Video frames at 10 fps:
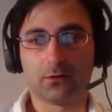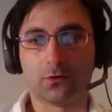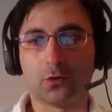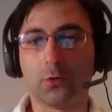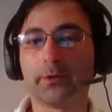
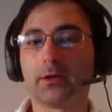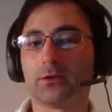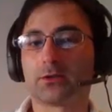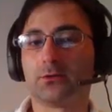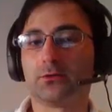hoping
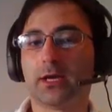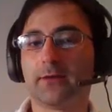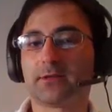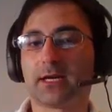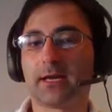also to
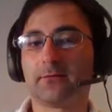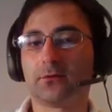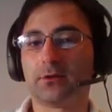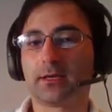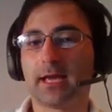have time
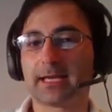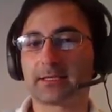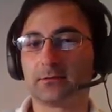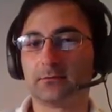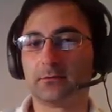for the
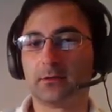castle.